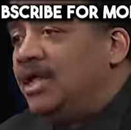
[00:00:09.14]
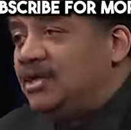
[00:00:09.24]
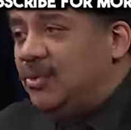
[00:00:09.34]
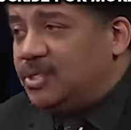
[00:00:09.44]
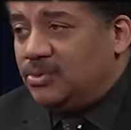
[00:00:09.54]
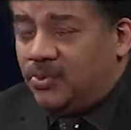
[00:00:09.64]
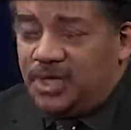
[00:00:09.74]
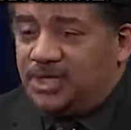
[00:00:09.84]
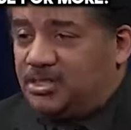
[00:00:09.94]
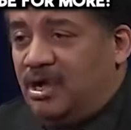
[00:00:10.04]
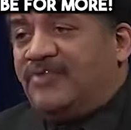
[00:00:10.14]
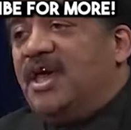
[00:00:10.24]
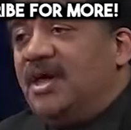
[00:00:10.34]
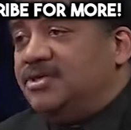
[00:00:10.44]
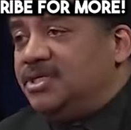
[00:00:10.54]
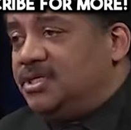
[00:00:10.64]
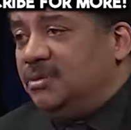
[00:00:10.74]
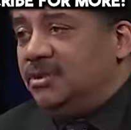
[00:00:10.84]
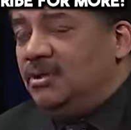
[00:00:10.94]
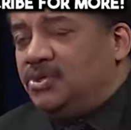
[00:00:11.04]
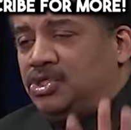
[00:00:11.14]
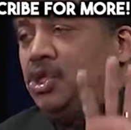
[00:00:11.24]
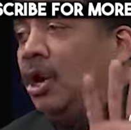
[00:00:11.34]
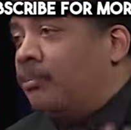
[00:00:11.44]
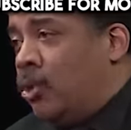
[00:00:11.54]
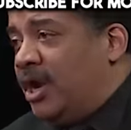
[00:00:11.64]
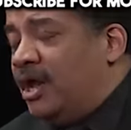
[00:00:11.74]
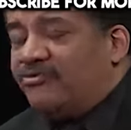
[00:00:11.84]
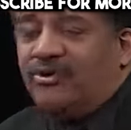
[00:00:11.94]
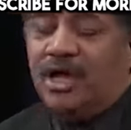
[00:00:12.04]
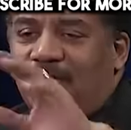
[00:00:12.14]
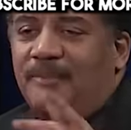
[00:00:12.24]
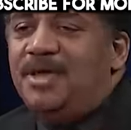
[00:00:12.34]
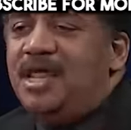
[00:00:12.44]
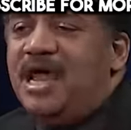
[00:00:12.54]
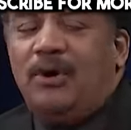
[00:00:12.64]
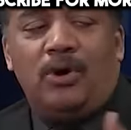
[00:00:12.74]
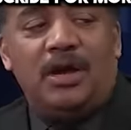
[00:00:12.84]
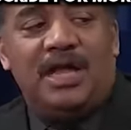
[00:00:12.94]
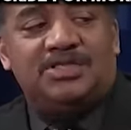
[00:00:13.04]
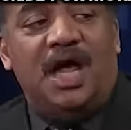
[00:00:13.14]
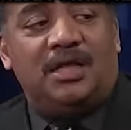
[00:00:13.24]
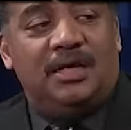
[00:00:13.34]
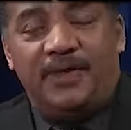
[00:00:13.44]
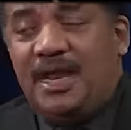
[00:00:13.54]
And I went to one of these coffee houses, you know, with the chalkboard out front. I'm in there, I order hot chocolate.